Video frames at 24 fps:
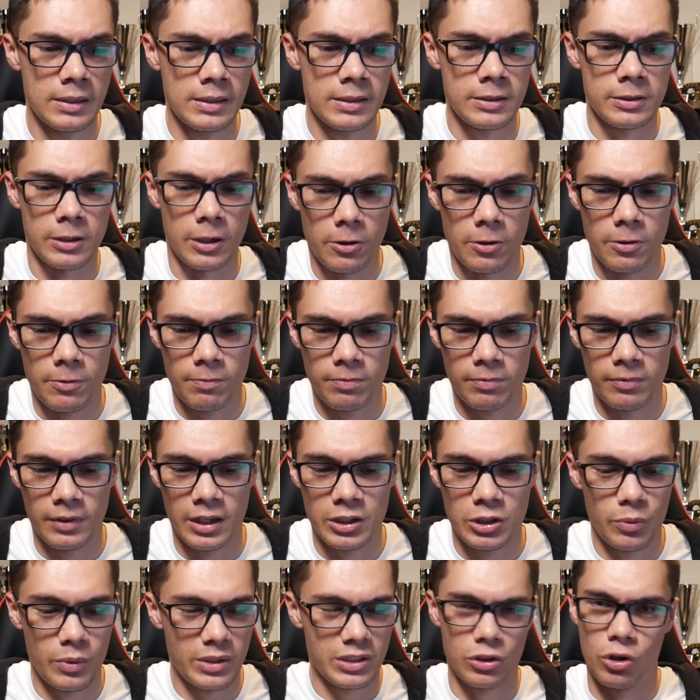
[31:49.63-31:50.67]
So
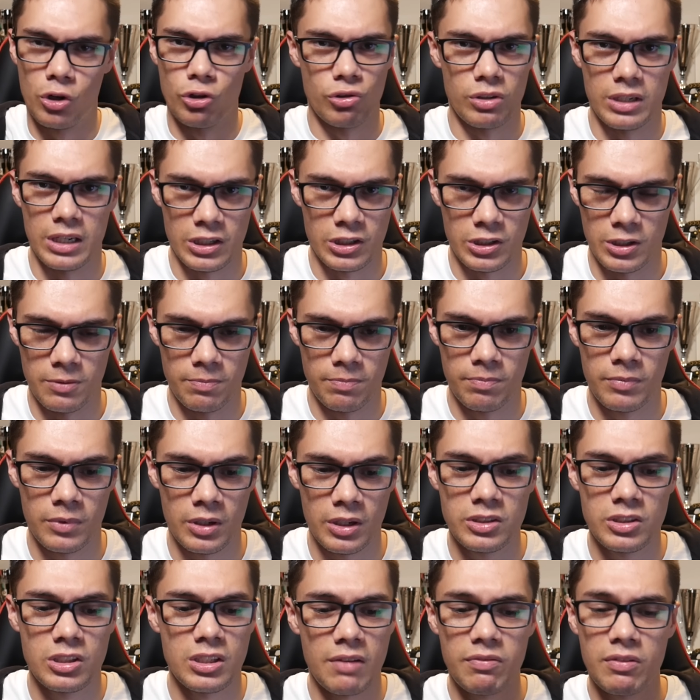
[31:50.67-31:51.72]
it's always a contradiction. You
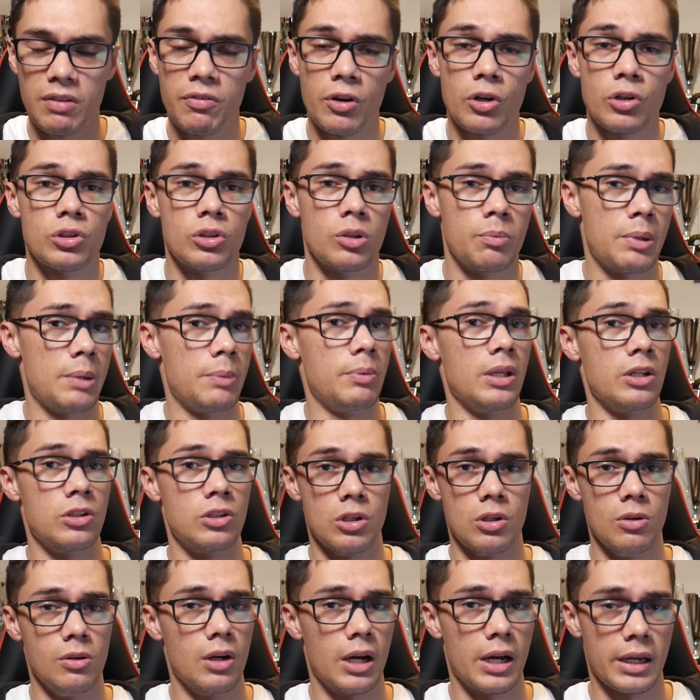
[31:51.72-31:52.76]
just have to focus on the people that
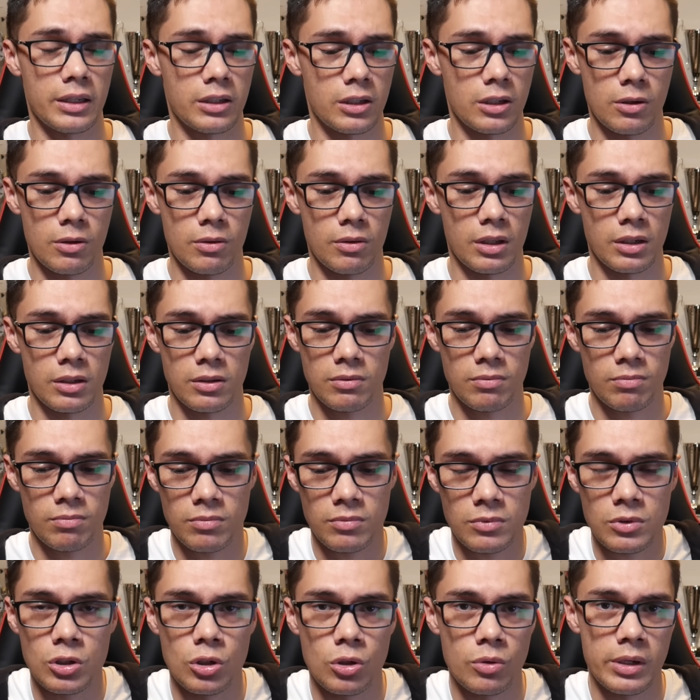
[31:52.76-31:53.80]
do like you, that
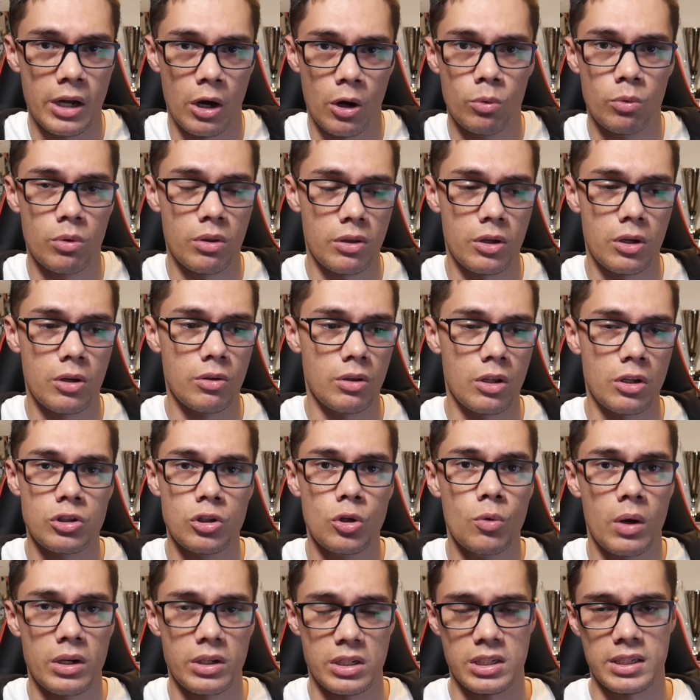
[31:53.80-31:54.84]
do get on with you, that
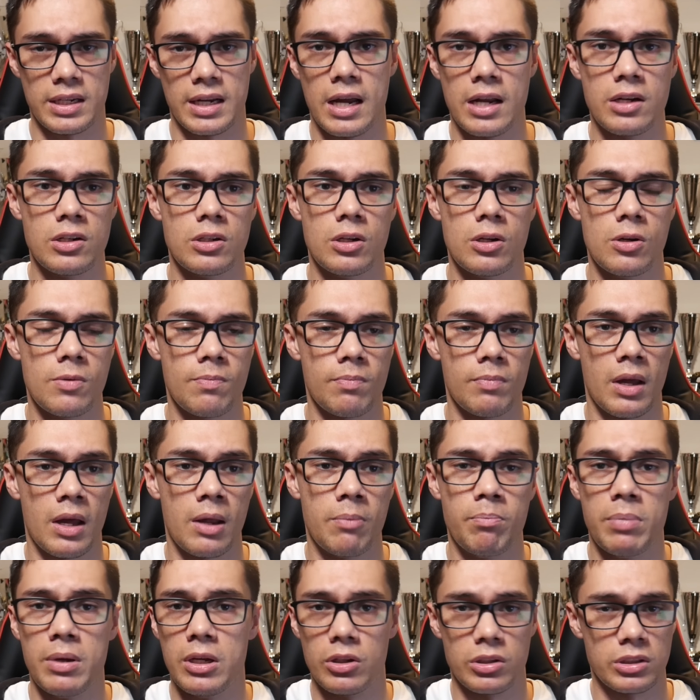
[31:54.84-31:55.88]
do understand you,
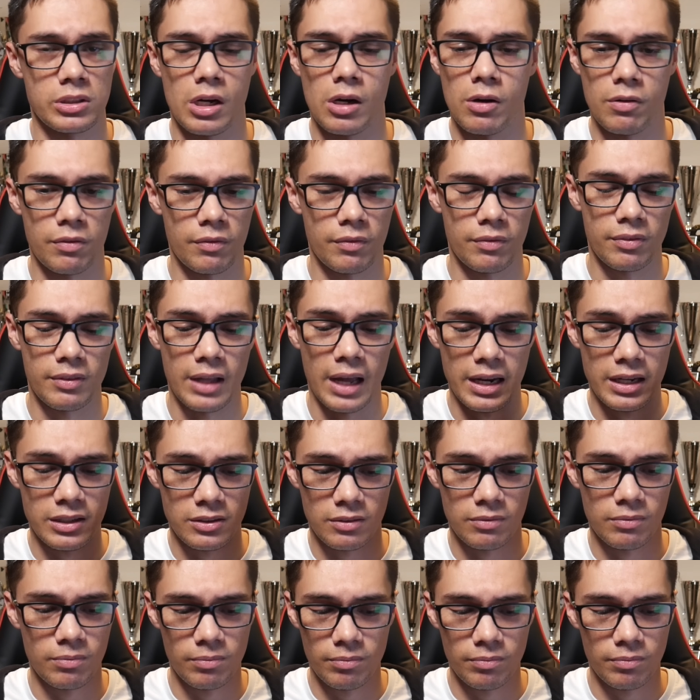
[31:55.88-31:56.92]
and be yourself. That
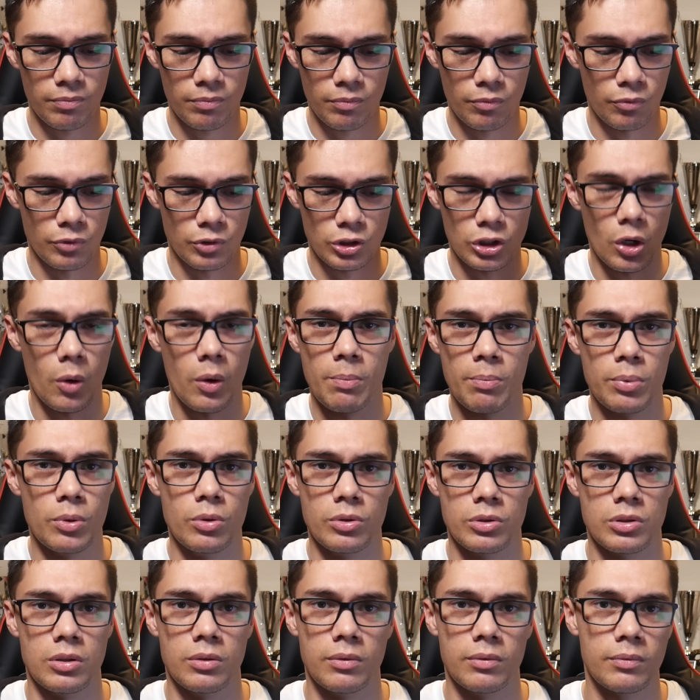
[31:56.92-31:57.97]
is so
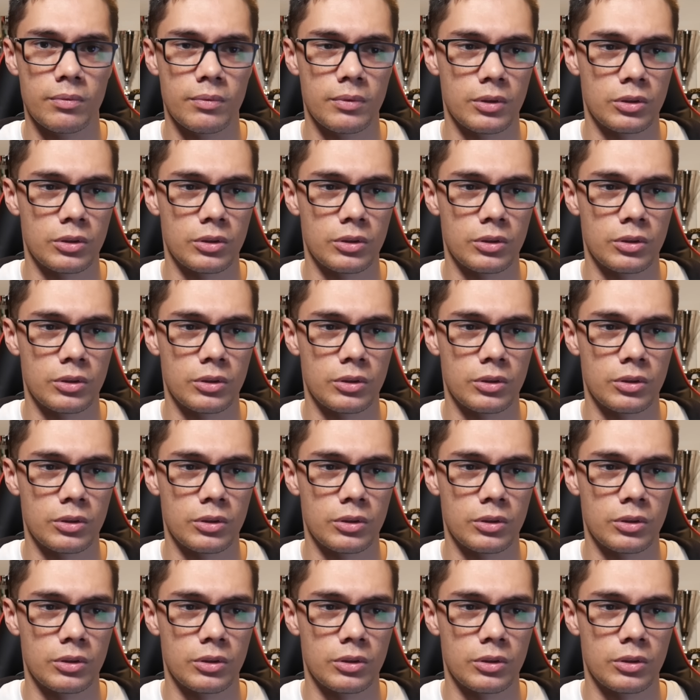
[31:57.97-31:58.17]
important.